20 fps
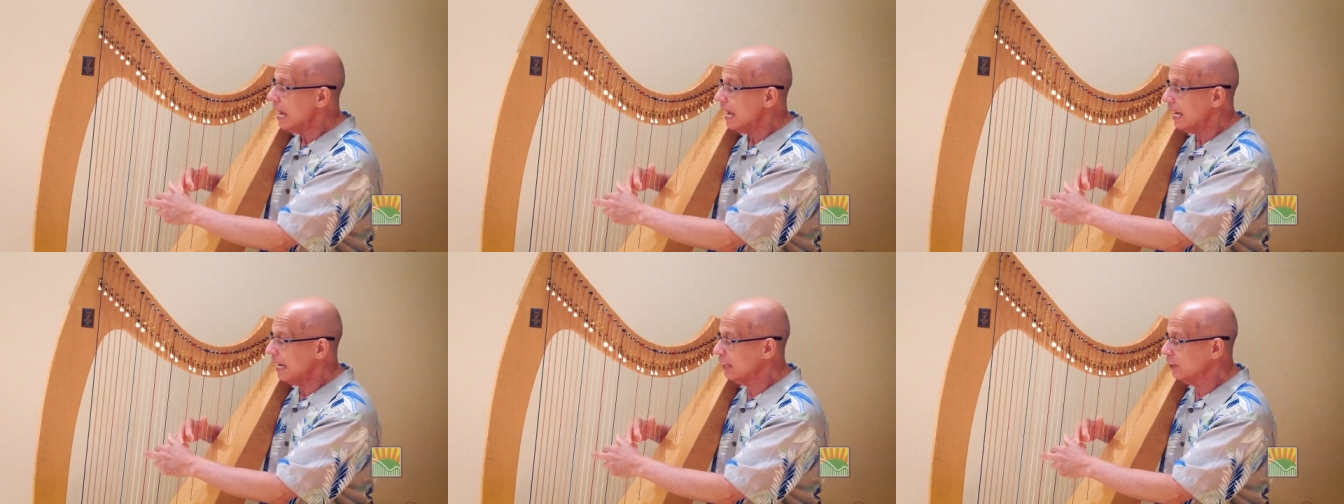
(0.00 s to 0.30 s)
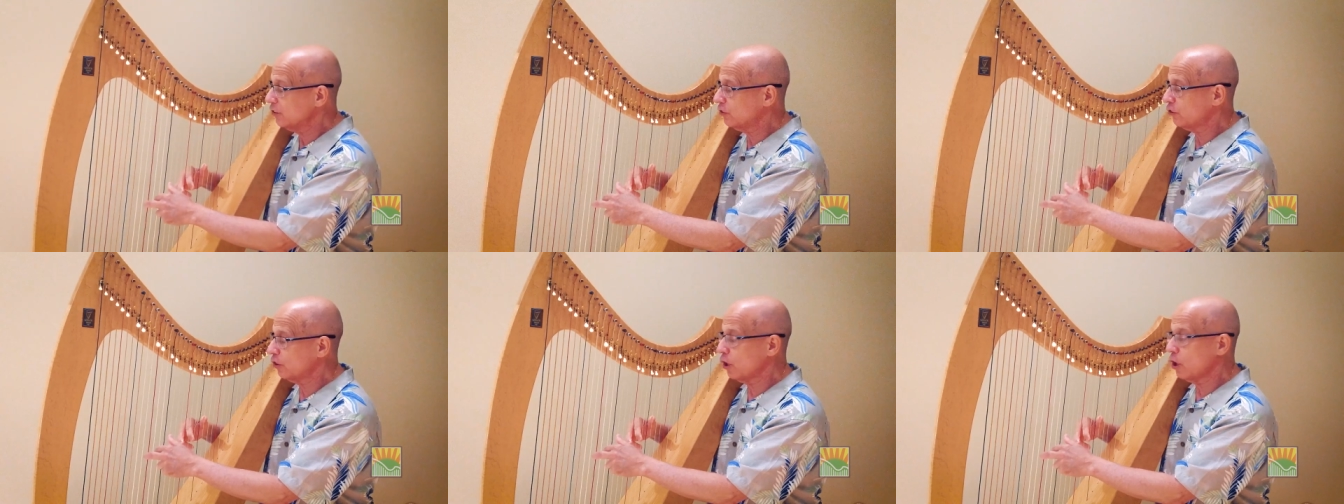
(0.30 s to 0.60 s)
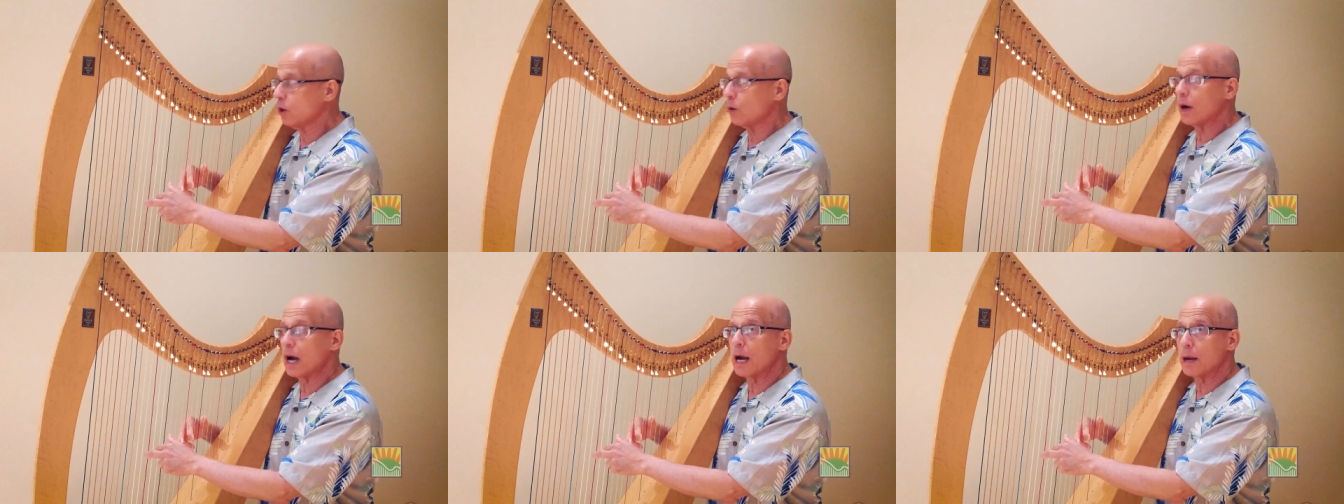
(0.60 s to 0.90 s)
And
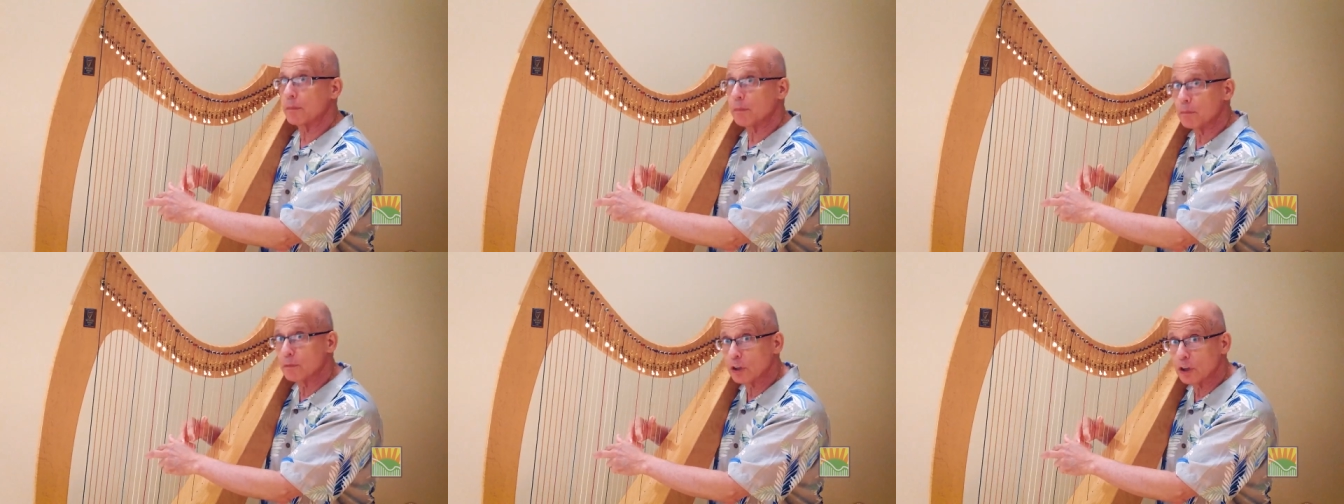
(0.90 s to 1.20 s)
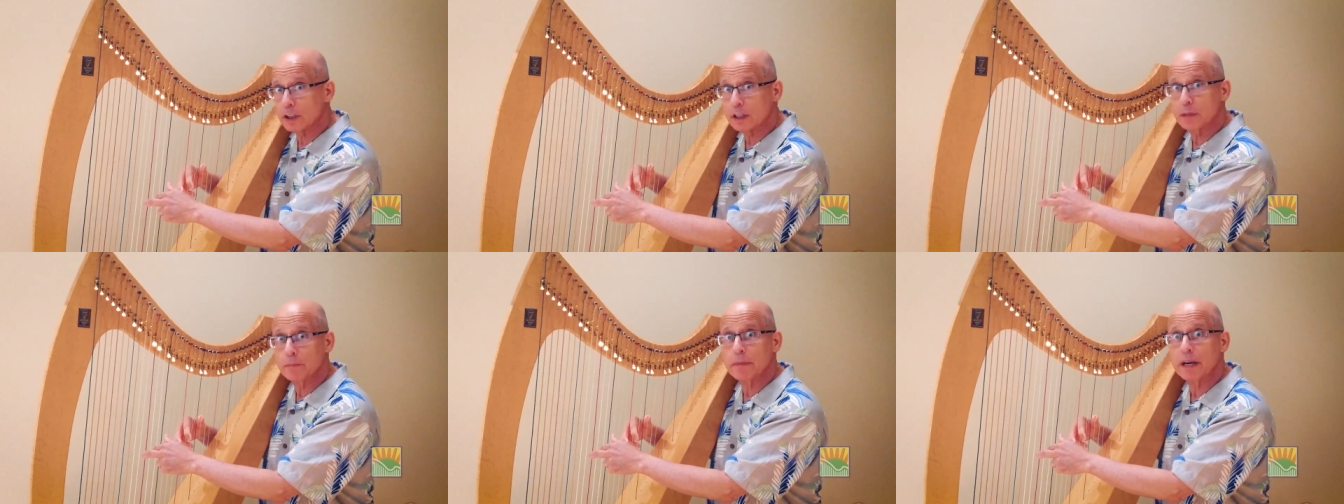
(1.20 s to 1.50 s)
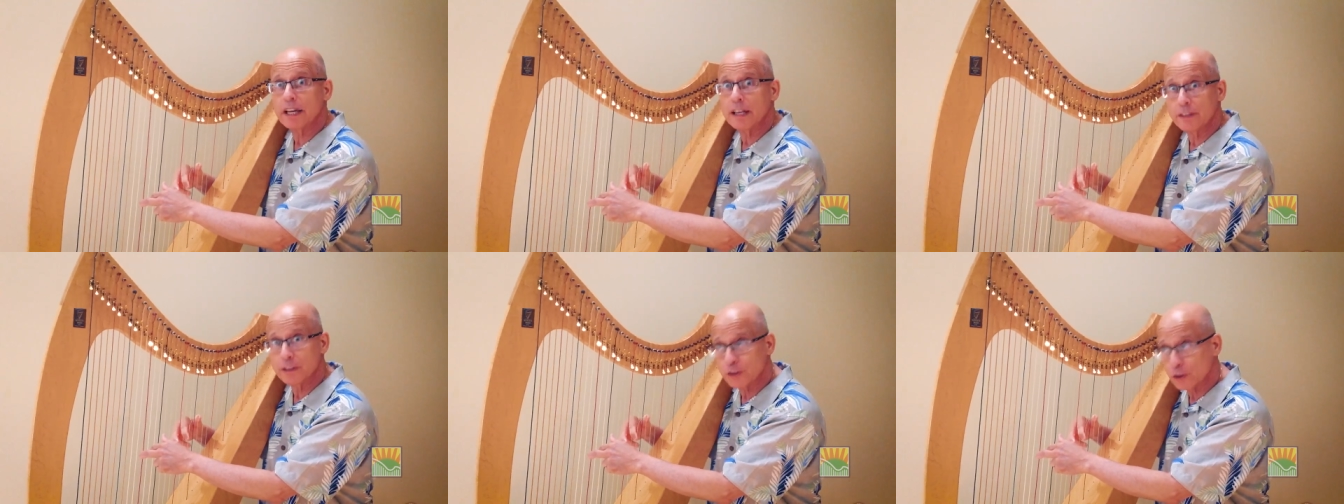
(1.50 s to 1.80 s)
so I'm looking at
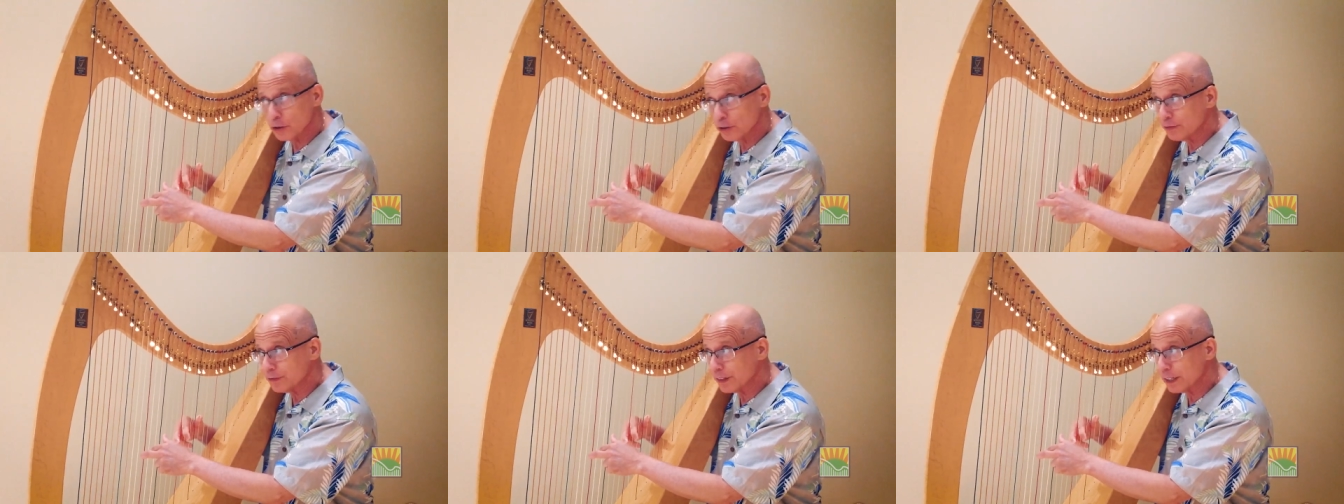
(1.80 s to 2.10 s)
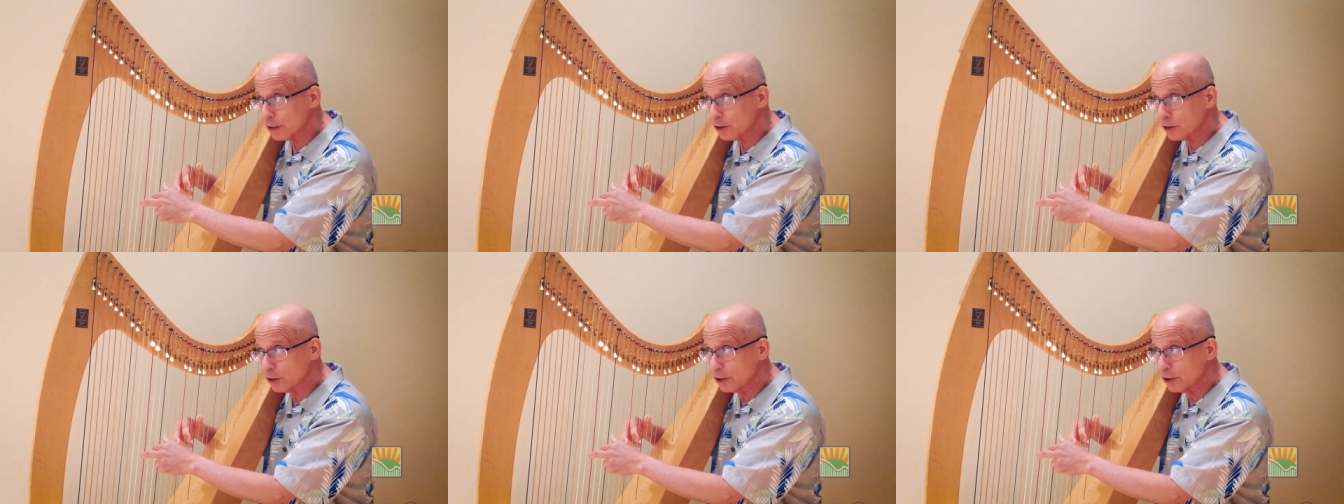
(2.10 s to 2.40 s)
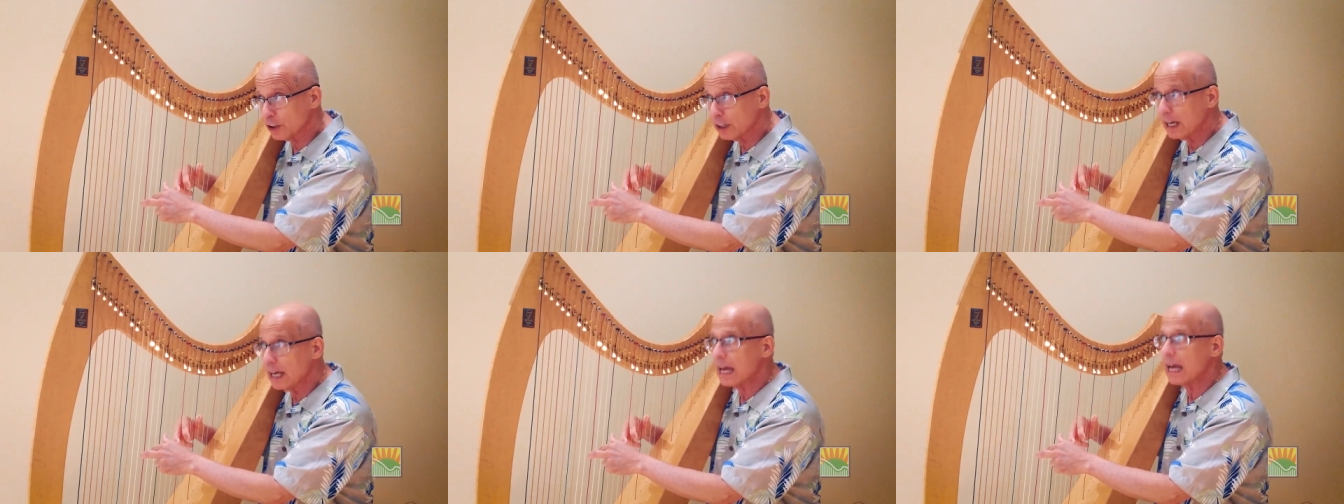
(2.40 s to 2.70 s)
my third
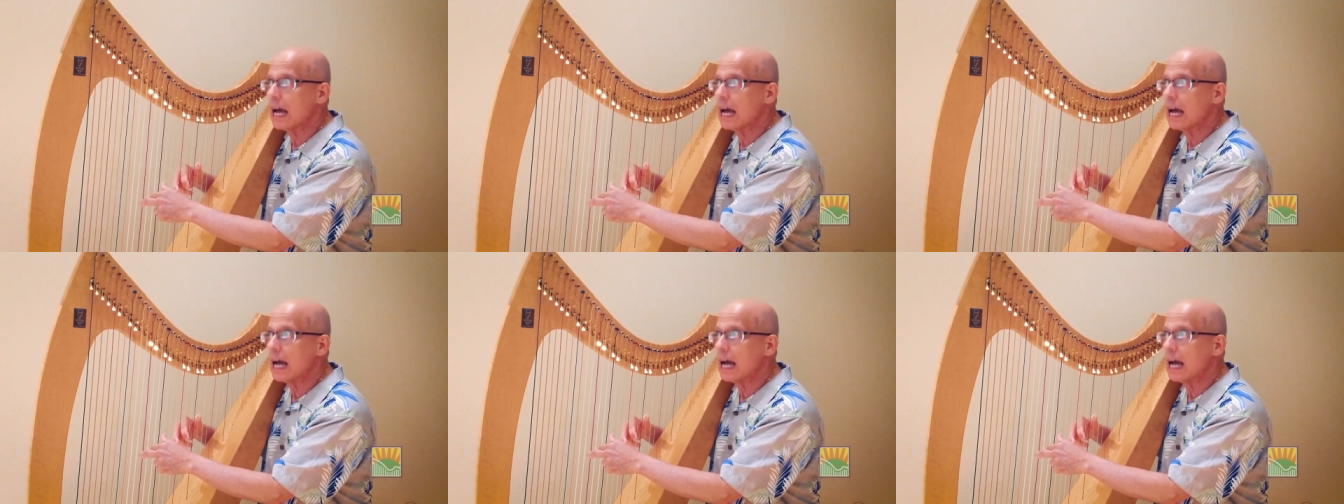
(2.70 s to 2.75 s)
finger